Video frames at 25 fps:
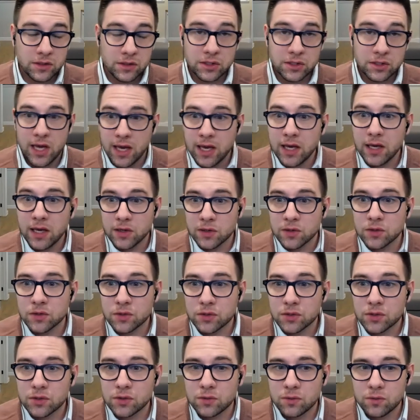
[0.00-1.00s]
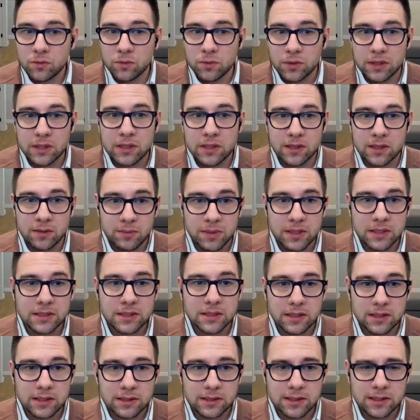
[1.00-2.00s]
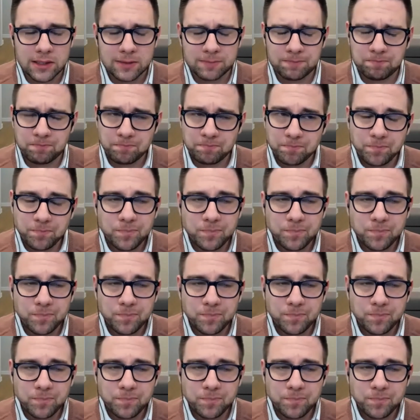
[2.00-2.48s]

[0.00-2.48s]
change within a business, and